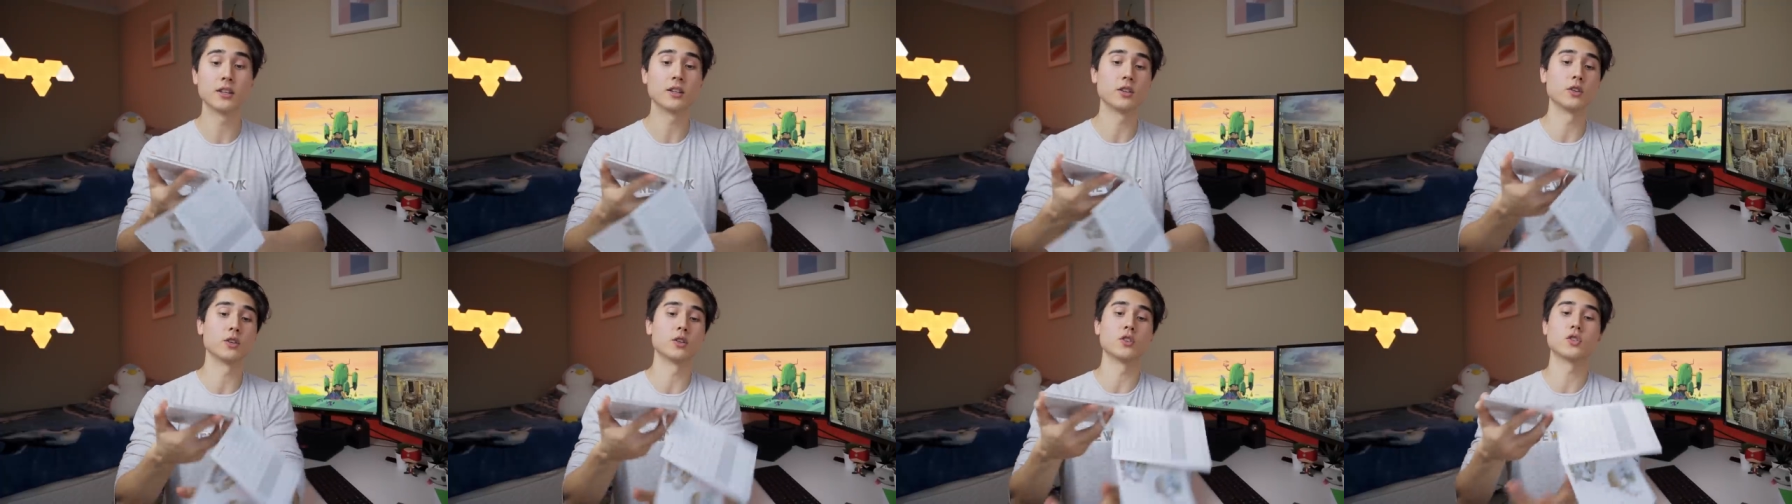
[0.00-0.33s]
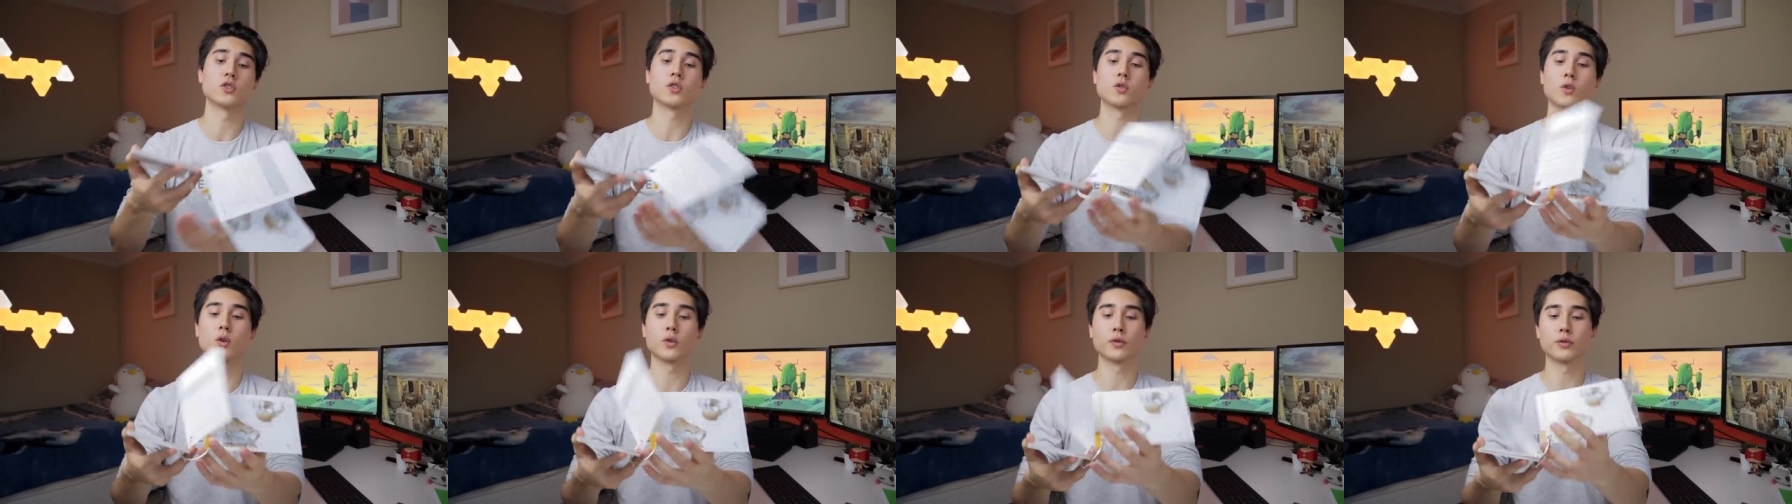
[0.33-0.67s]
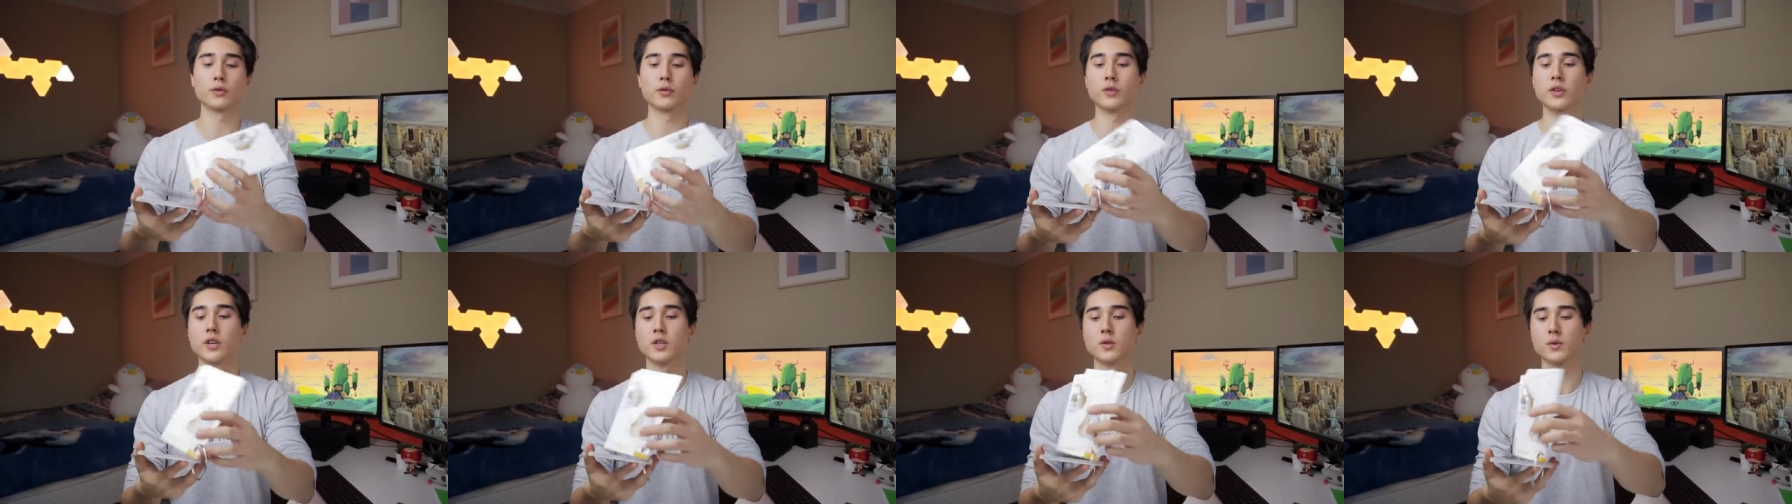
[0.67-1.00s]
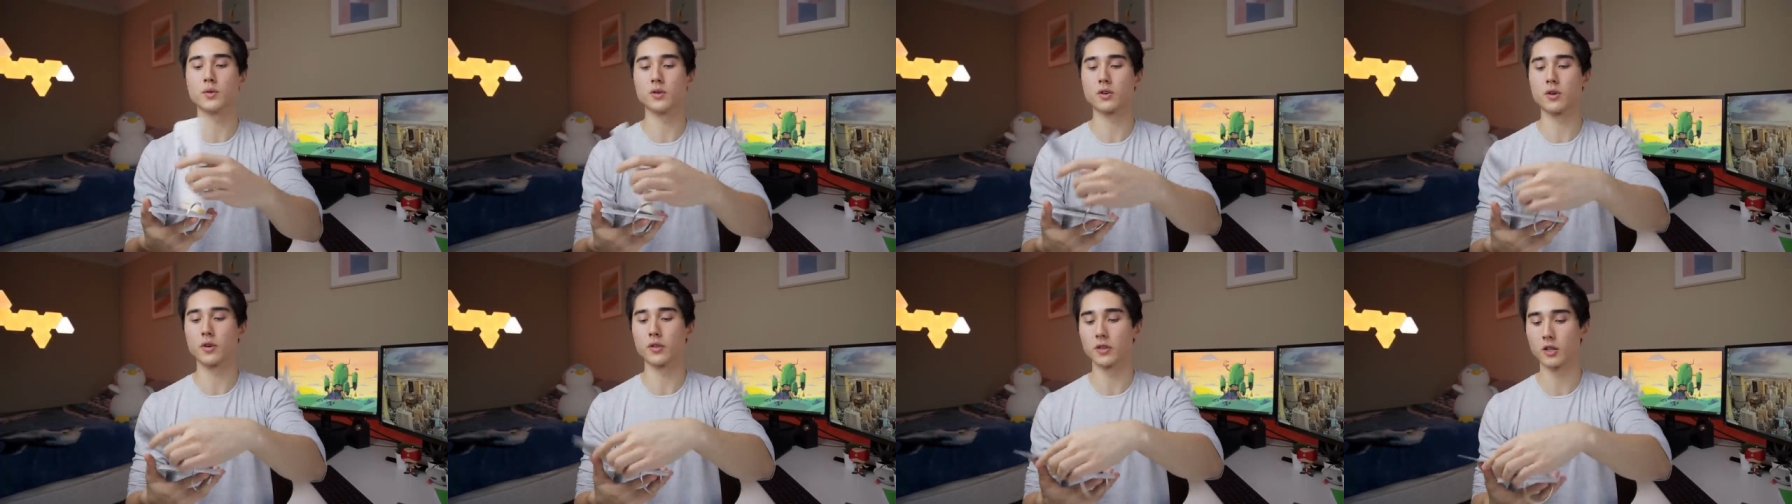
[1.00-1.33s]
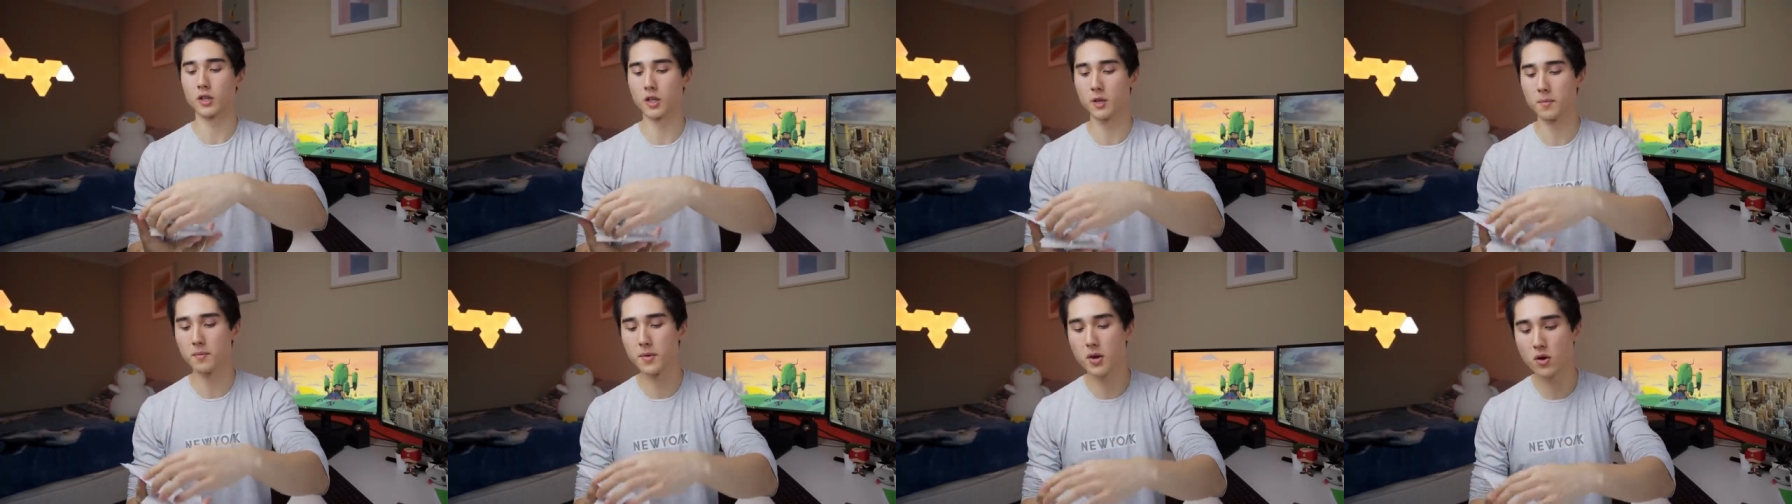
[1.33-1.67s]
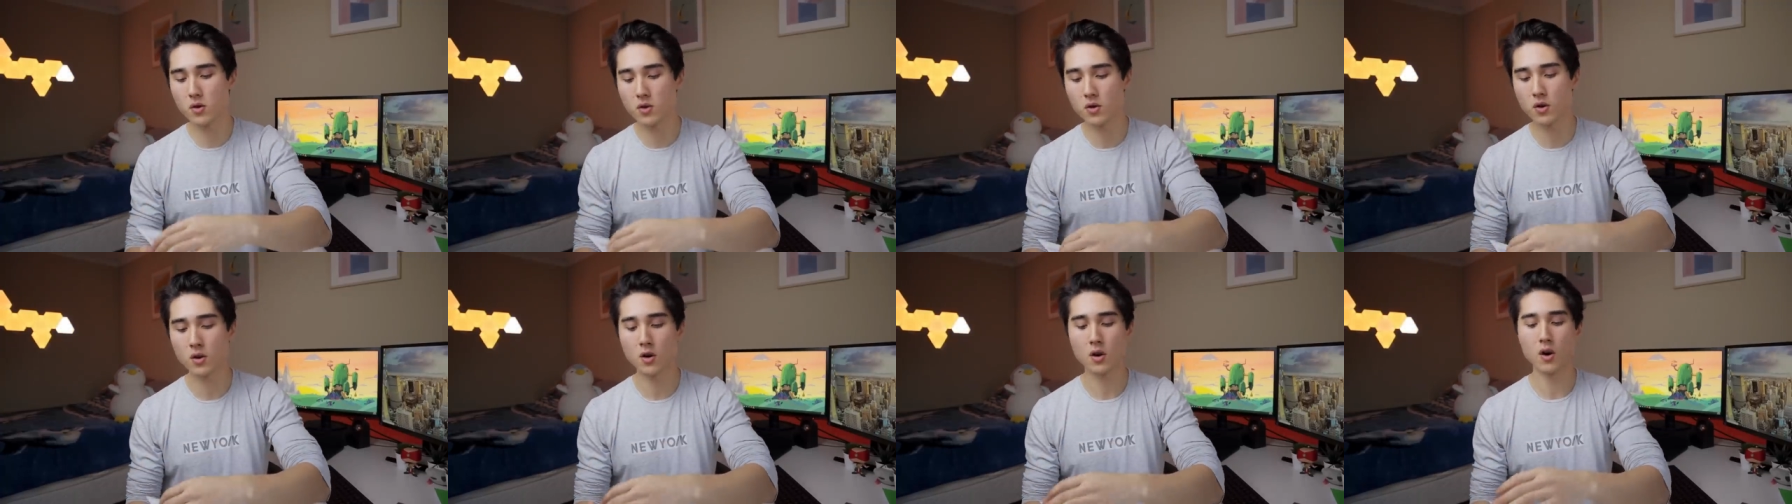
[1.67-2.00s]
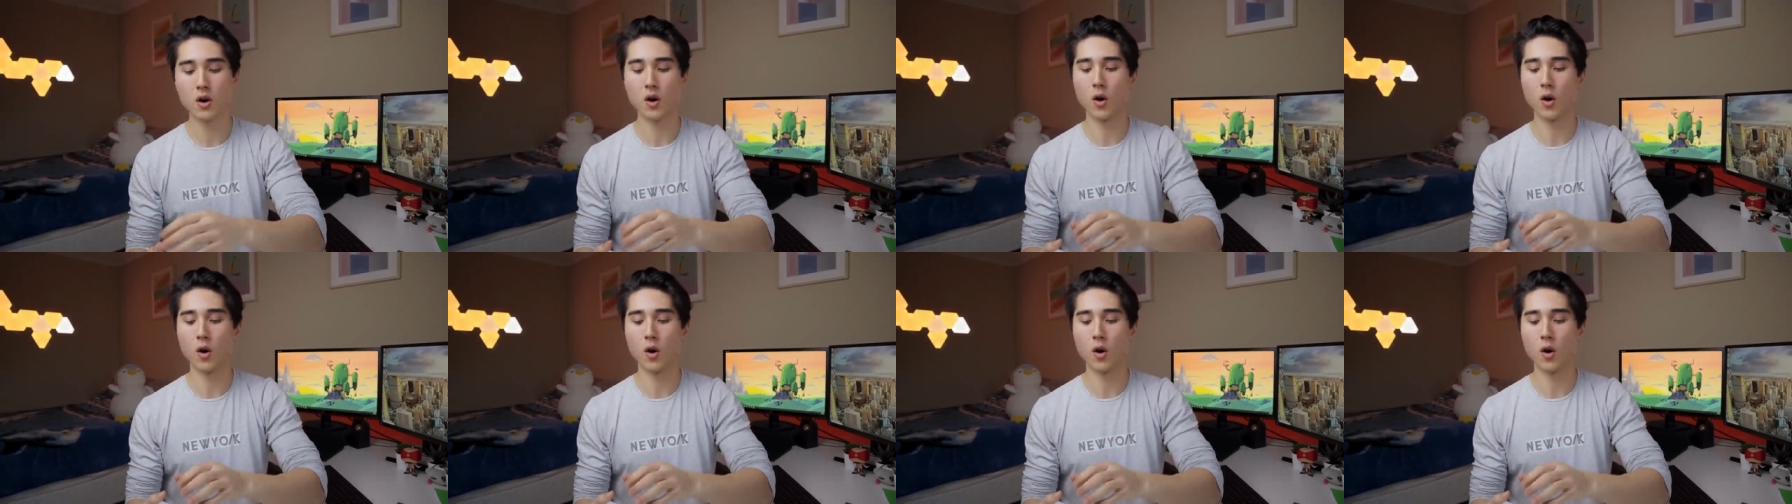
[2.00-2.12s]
You can scroll through these when you're on the commute